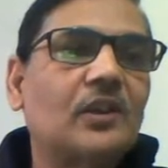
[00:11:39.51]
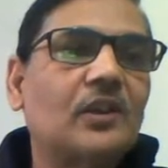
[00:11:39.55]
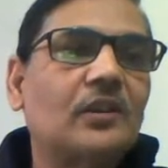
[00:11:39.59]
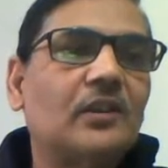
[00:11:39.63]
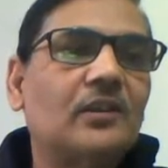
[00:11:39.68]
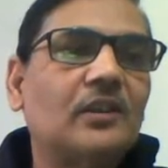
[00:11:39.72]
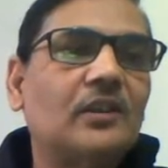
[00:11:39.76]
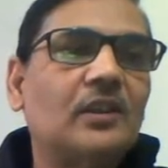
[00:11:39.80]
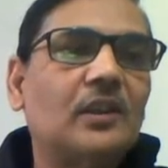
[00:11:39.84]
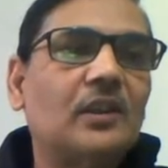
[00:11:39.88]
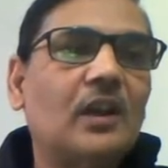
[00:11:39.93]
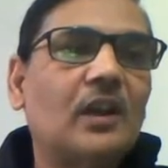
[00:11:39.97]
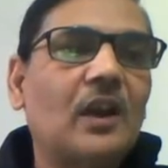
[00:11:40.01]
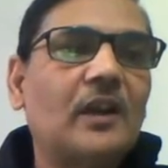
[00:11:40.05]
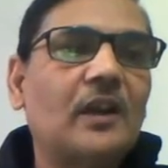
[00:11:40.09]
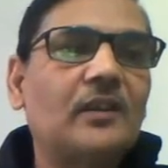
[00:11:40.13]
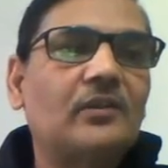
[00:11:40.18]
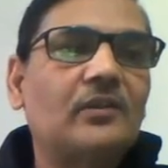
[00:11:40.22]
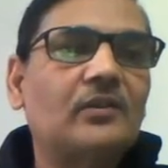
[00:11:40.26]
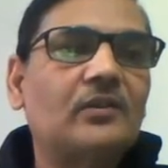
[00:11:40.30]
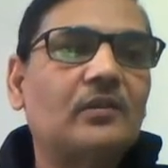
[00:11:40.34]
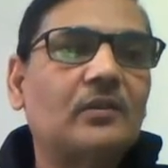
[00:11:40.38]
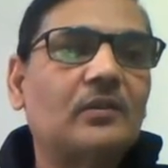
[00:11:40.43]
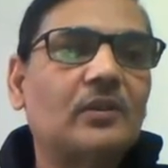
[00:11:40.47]
the
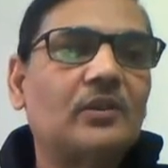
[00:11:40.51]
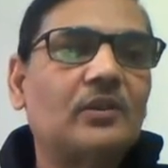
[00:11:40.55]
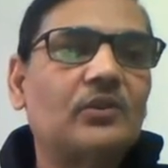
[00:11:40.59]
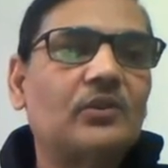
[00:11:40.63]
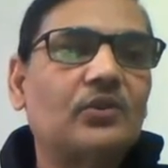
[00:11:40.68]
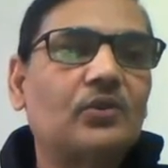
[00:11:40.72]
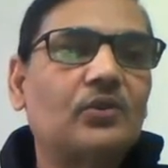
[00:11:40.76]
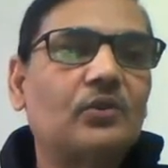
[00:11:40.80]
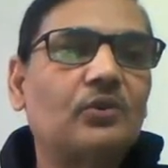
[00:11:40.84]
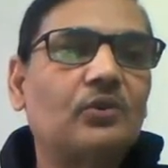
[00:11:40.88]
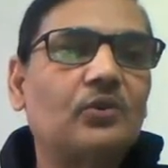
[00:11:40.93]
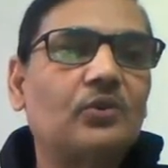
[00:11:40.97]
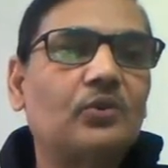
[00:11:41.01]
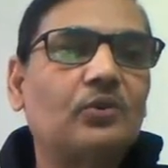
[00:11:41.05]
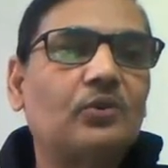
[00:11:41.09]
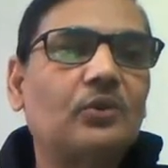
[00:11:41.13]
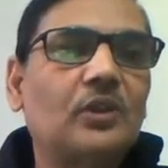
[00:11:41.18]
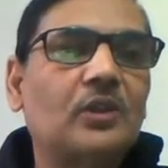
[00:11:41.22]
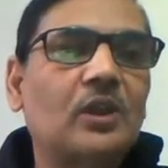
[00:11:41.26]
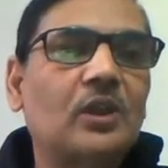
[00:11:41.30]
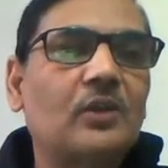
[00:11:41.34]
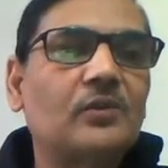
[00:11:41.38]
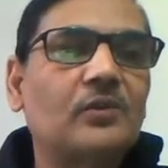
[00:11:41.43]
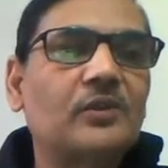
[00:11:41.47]
height is shown
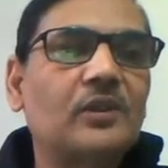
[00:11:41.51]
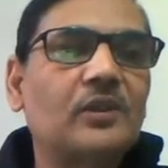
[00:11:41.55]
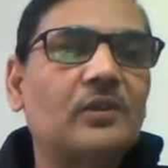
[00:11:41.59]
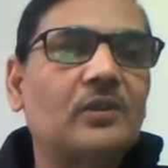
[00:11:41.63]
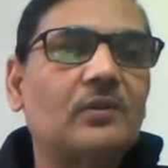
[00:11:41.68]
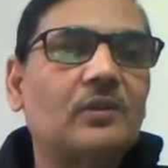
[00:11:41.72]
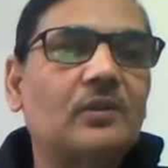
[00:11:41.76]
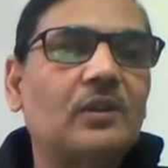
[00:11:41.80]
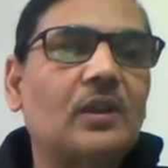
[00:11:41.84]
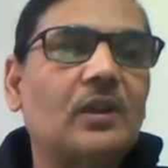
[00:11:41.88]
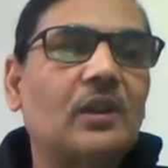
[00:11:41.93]
2,000